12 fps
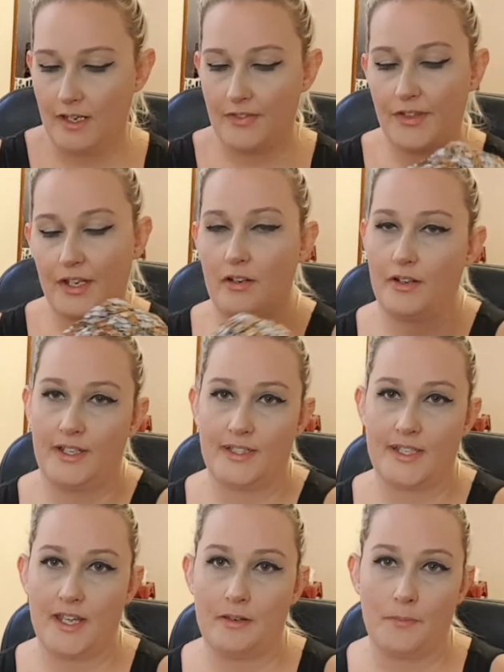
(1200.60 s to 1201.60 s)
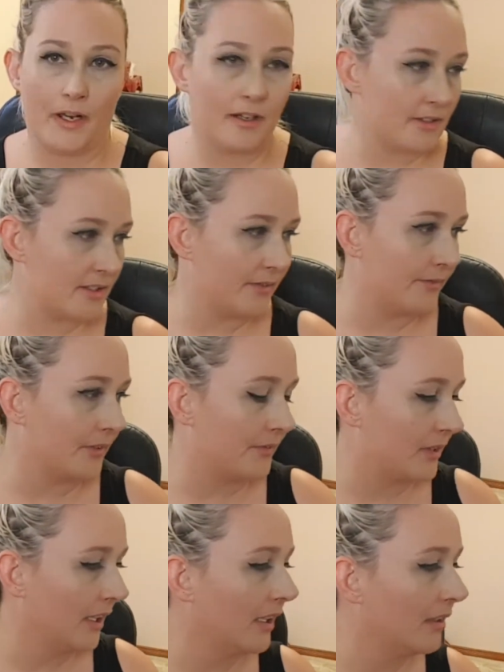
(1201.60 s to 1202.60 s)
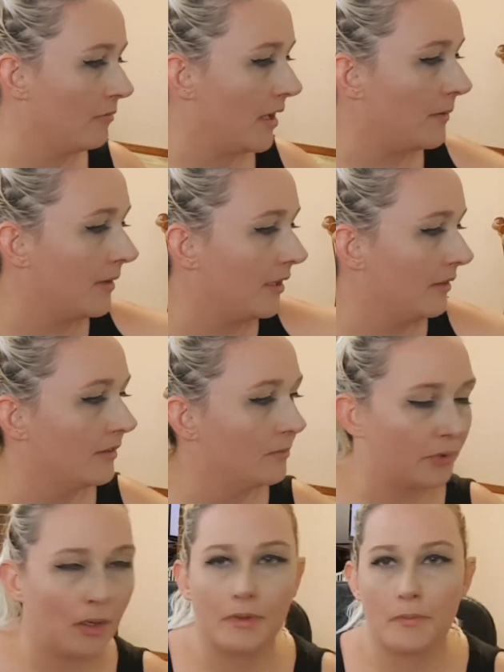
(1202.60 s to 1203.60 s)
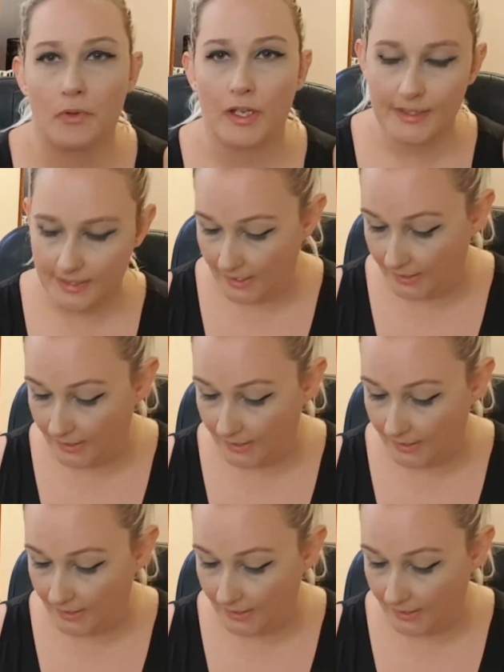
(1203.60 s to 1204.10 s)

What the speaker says: I think I'll get $10 to 15 maybe, probably more like